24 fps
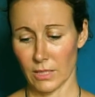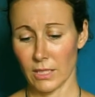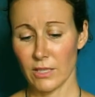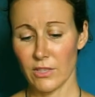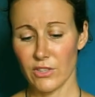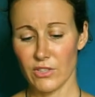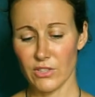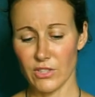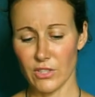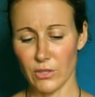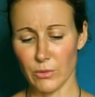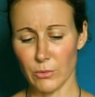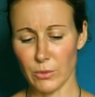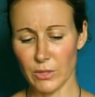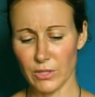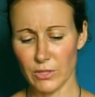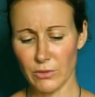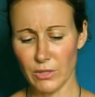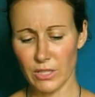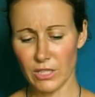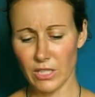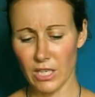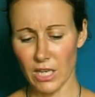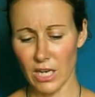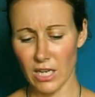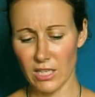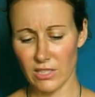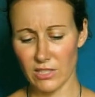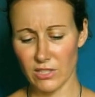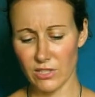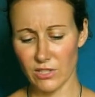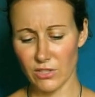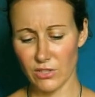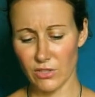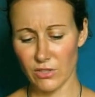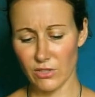So with
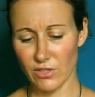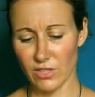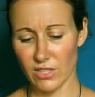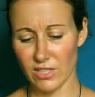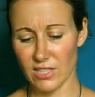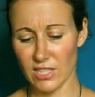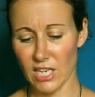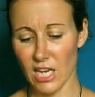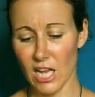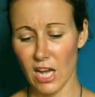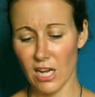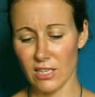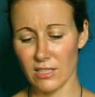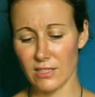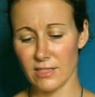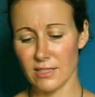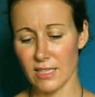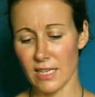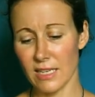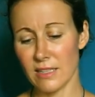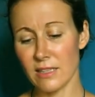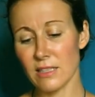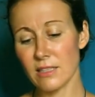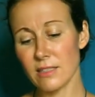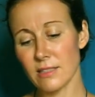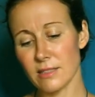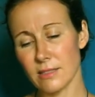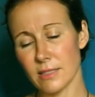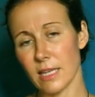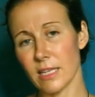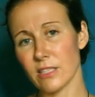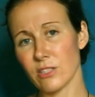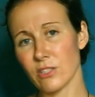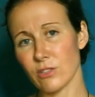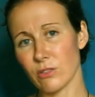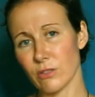regards to this loss, in the
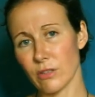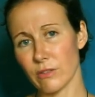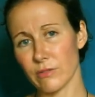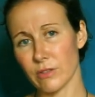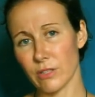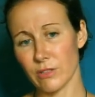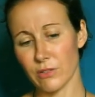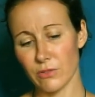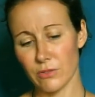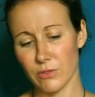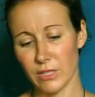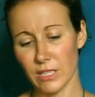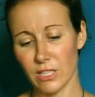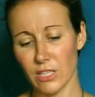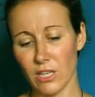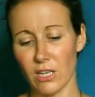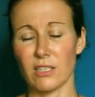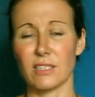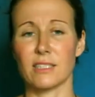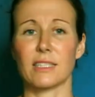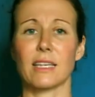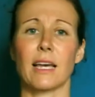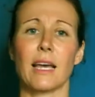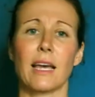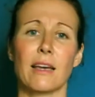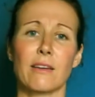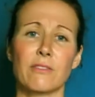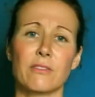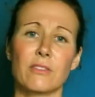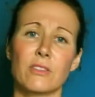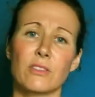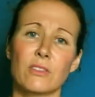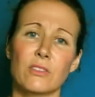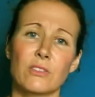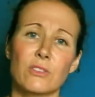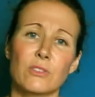center of the 3 cards, I have
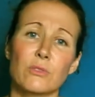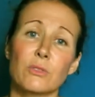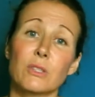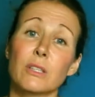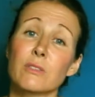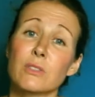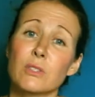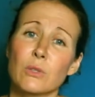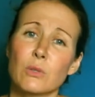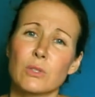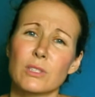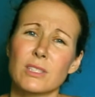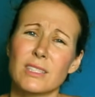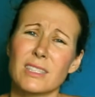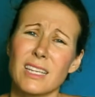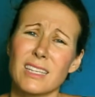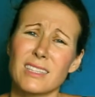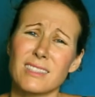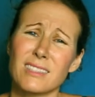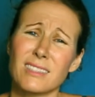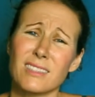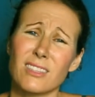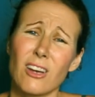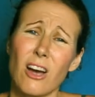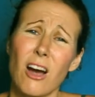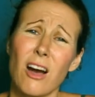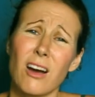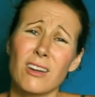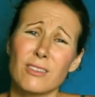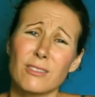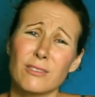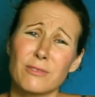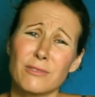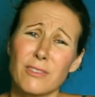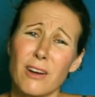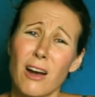the 3 of Swords, and that's a card
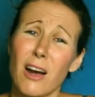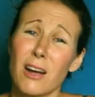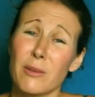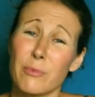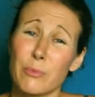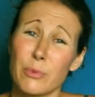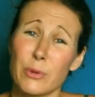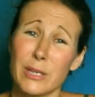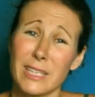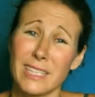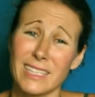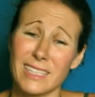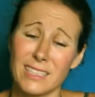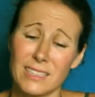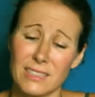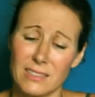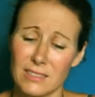of heartbreak.